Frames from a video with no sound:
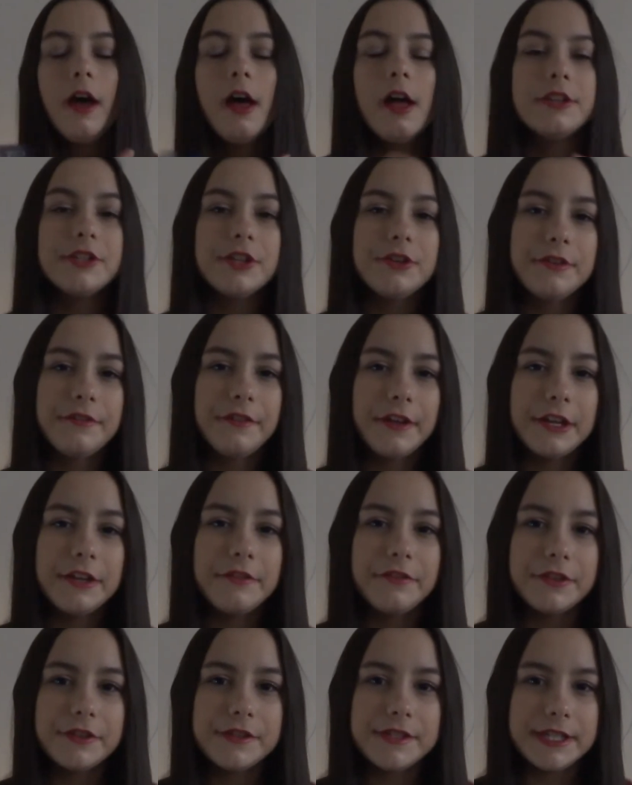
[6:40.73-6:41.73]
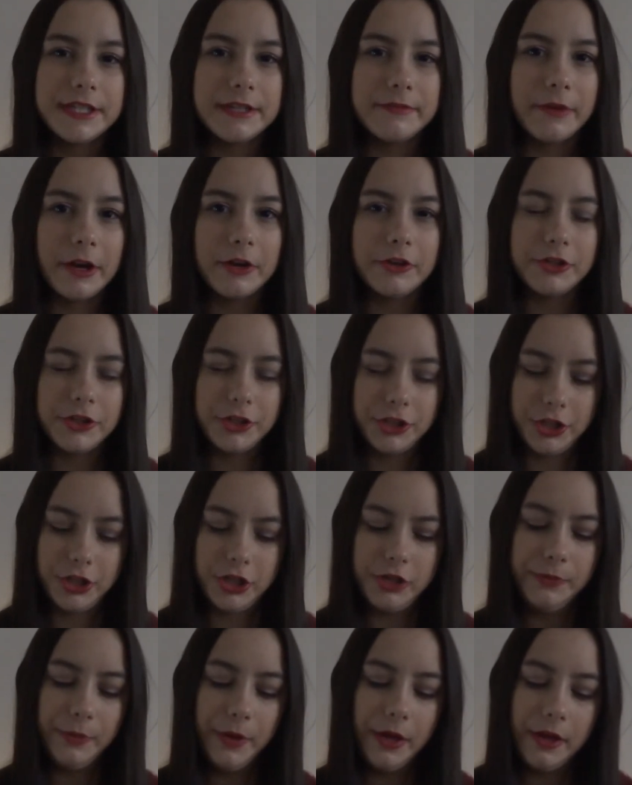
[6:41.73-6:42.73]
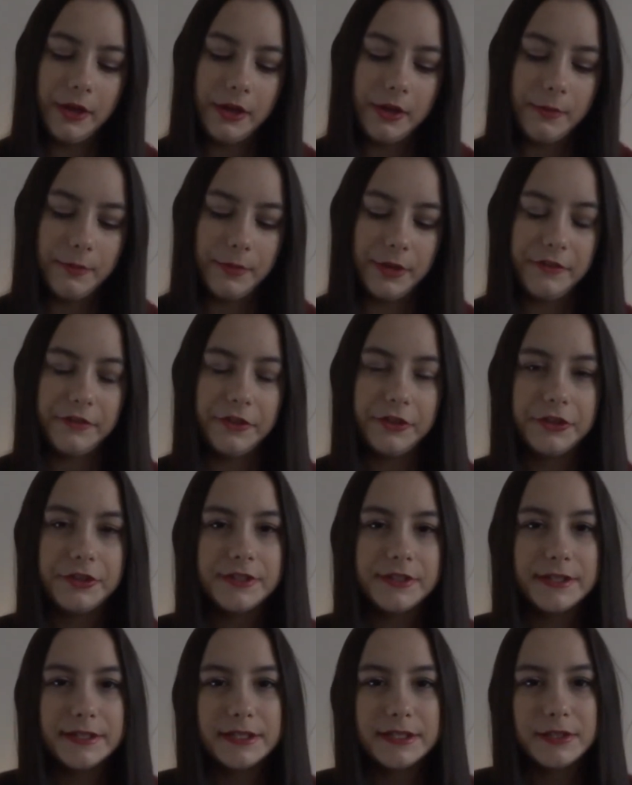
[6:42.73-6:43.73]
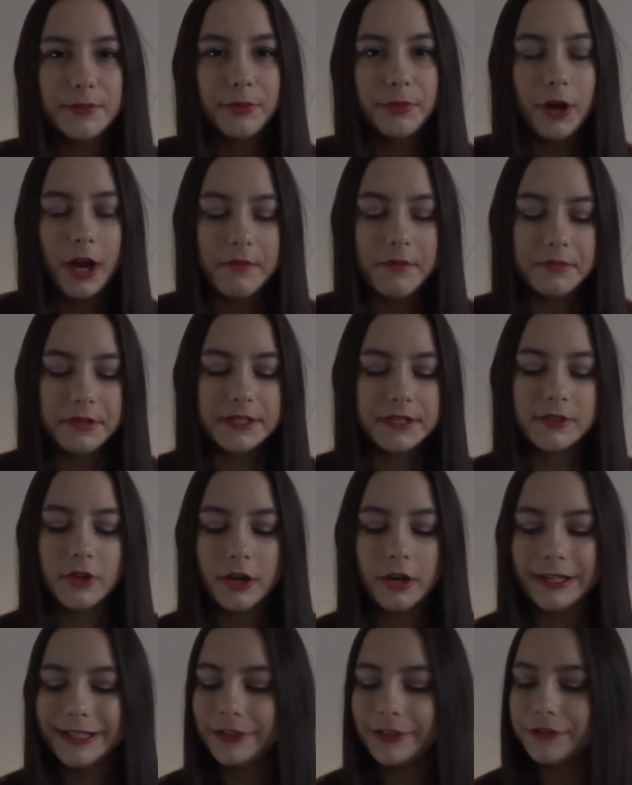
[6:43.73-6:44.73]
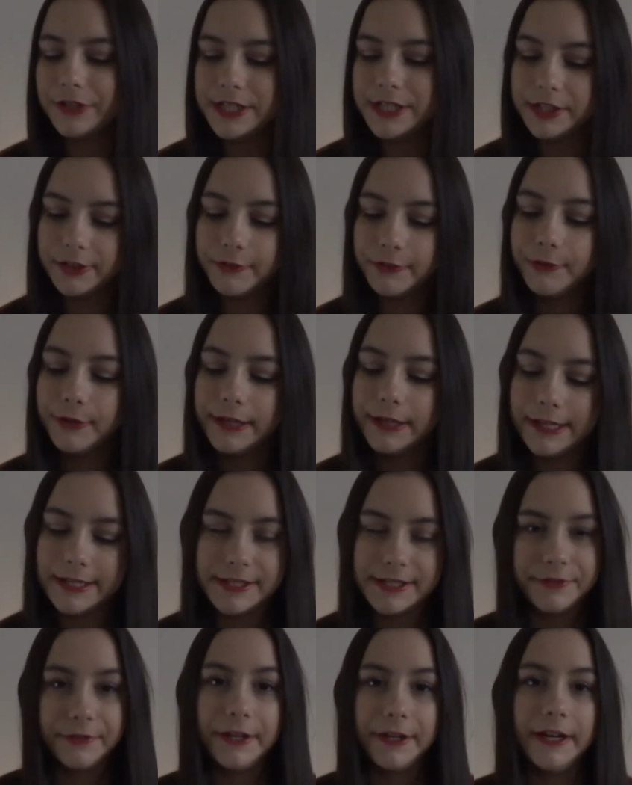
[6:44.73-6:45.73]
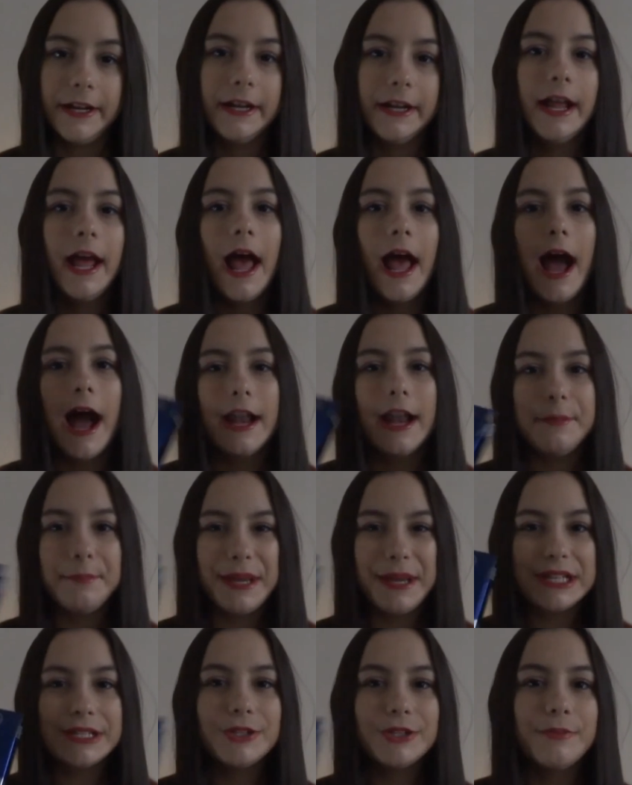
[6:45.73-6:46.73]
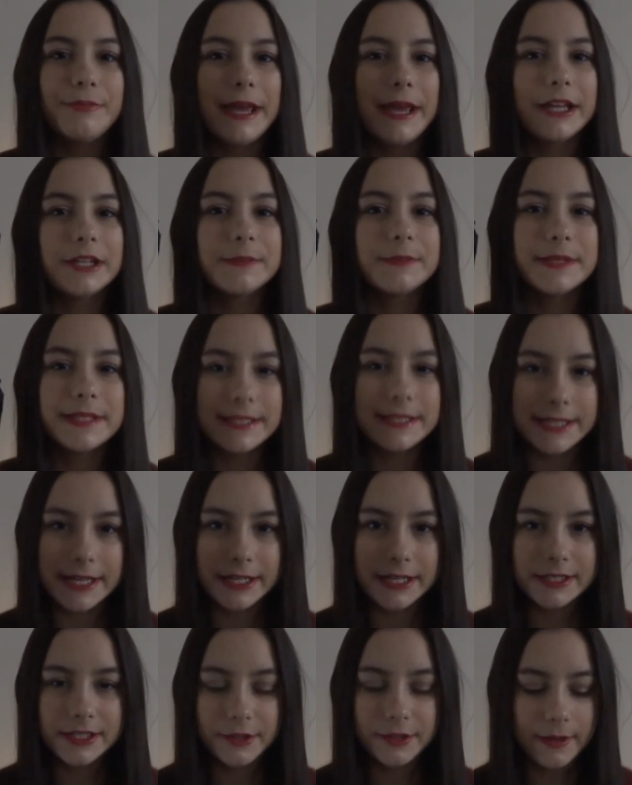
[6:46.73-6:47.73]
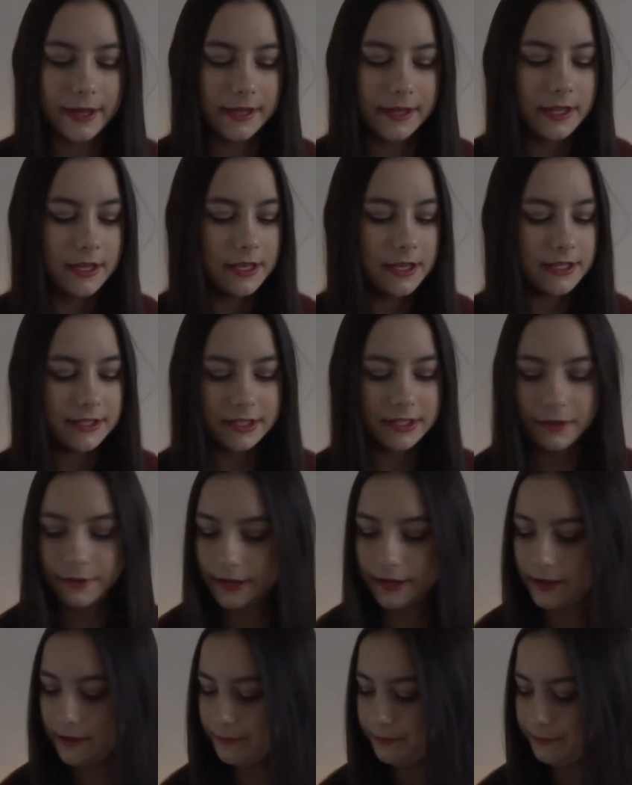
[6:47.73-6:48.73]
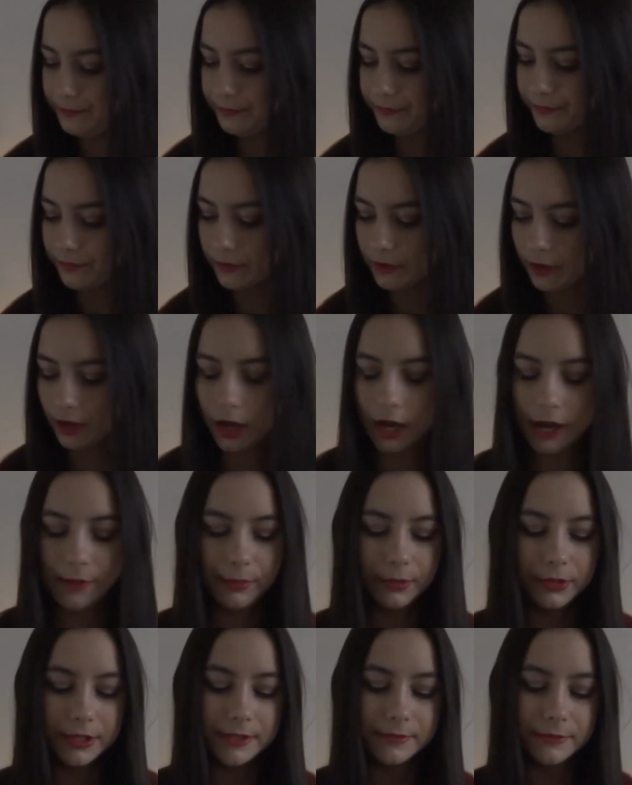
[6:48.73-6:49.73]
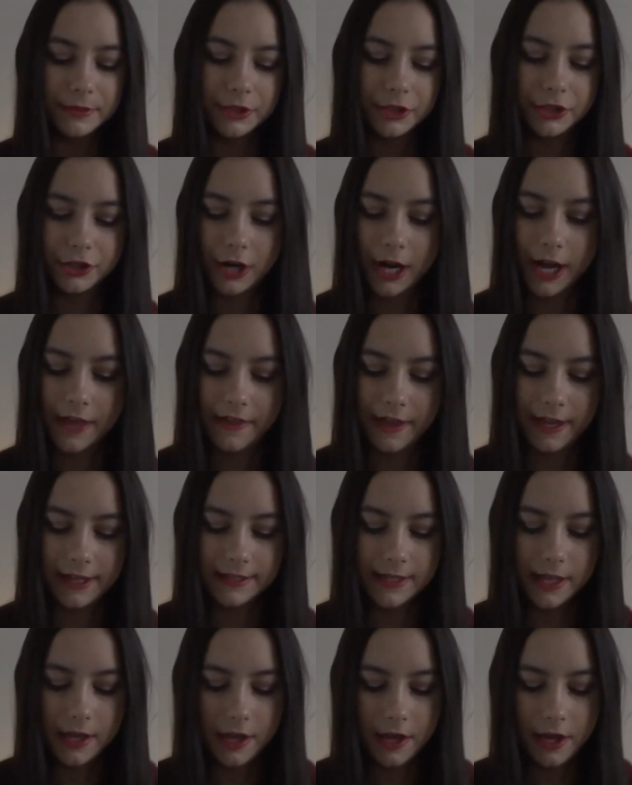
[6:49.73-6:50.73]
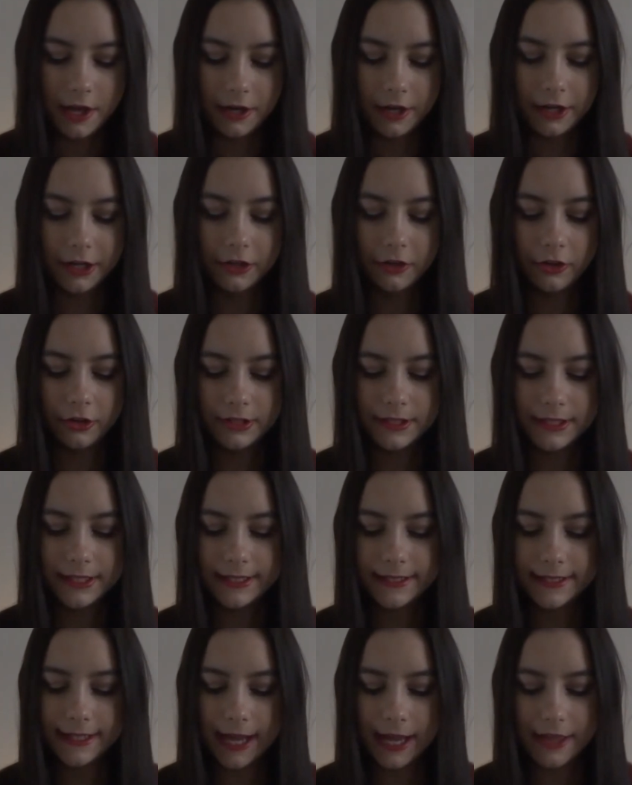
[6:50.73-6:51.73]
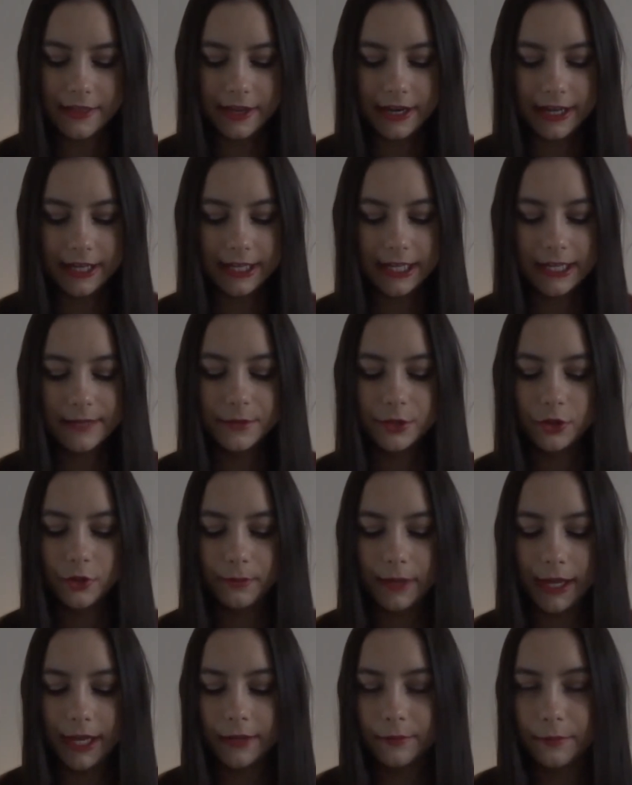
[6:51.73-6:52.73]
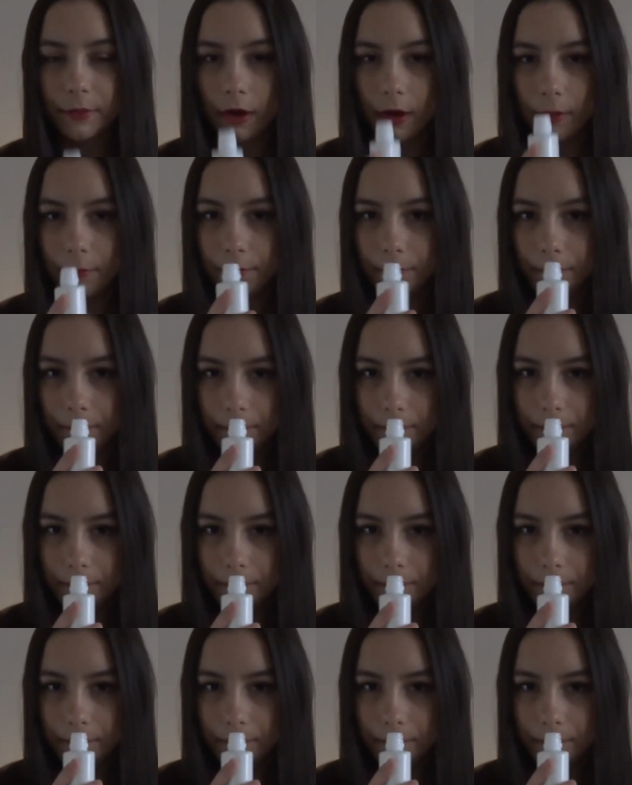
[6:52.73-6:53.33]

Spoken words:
I don't know if any of you have seen it on YouTube, but if you use this as a primer, it's got an ingredient called glycerin in, and it makes your makeup stick to it. So I bought some to try this, and I can honestly say that it keeps your makeup on